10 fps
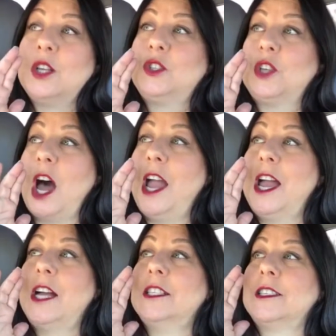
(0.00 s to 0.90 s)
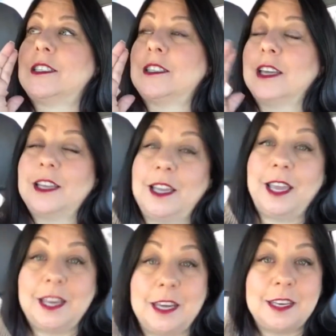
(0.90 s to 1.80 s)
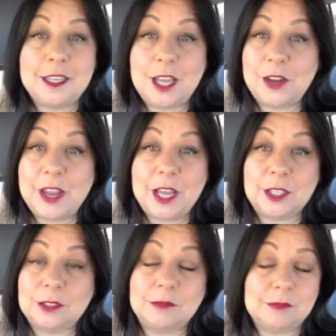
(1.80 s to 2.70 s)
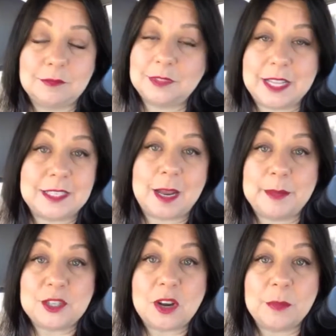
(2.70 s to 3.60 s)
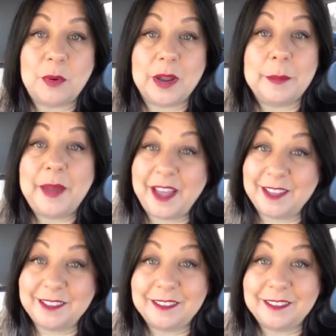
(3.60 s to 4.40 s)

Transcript: science. And y'all know that's not my strong point, but.